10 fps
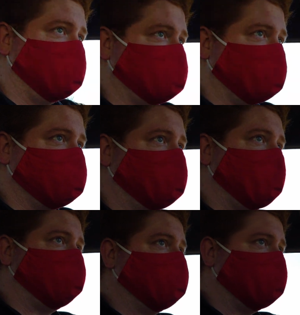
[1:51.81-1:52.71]
He's supposed to be
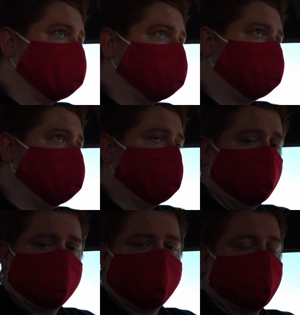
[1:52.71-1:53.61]
wrapped up like a
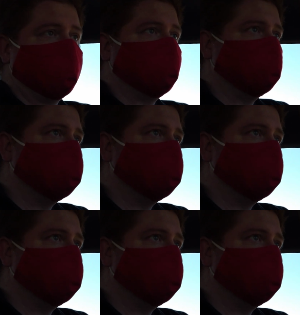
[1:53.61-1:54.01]
burrito, so